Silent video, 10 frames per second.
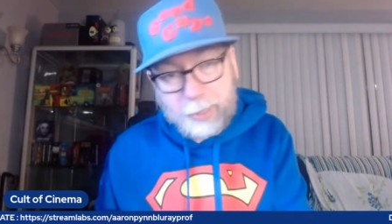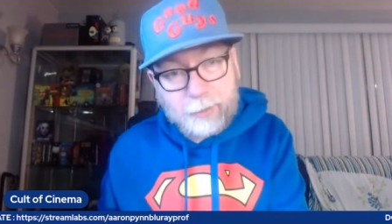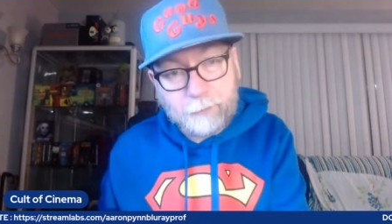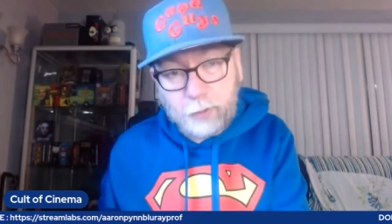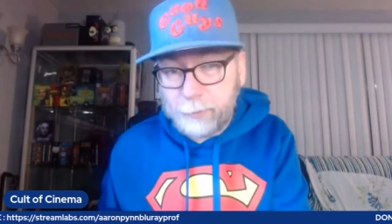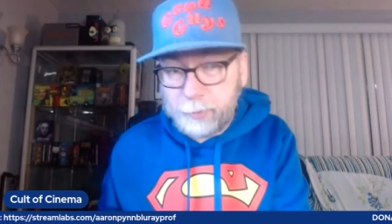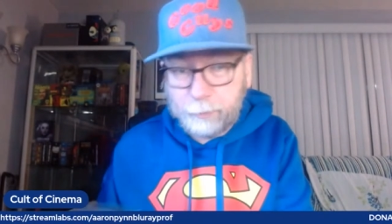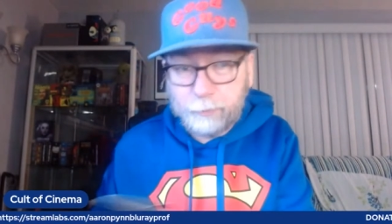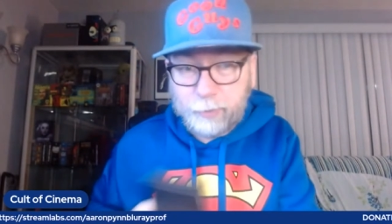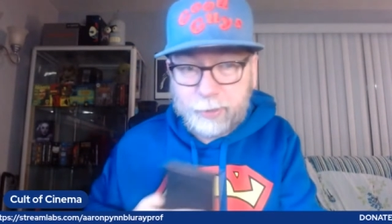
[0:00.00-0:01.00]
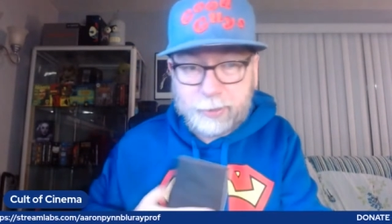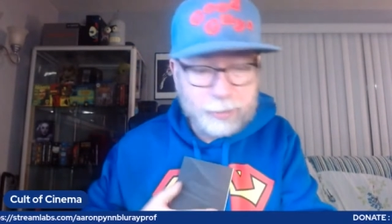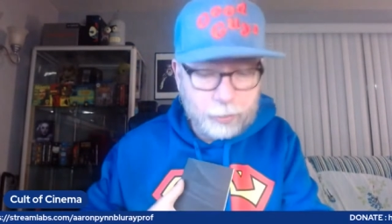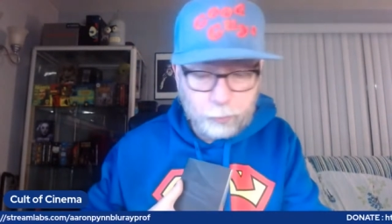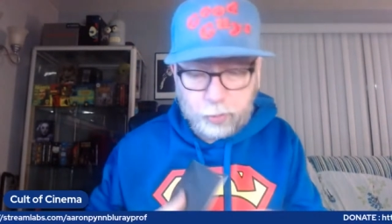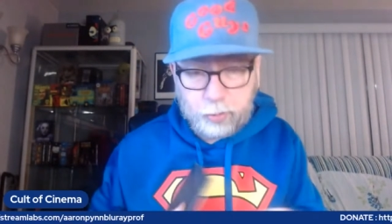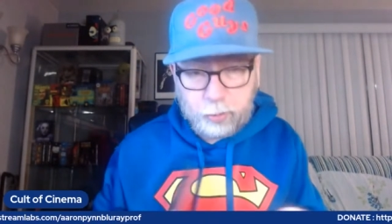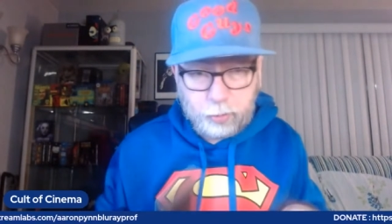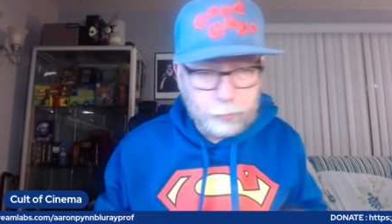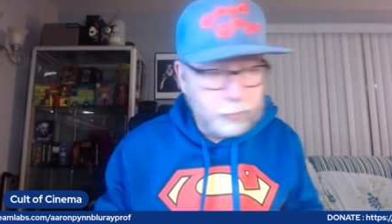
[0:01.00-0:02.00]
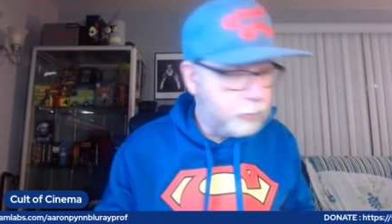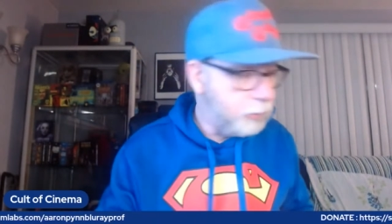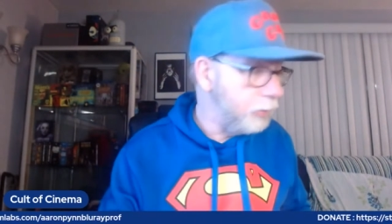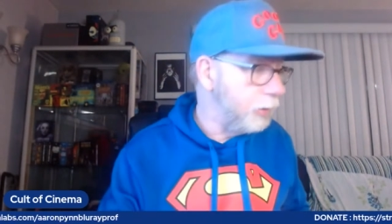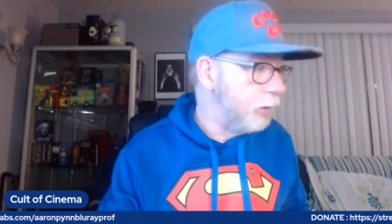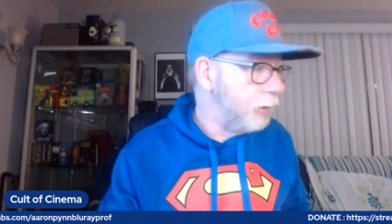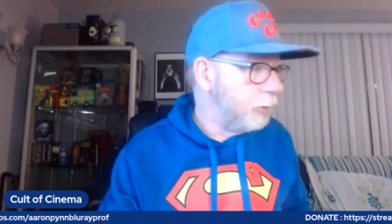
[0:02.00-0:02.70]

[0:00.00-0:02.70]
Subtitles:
88 Films puts a lot of work into their releases.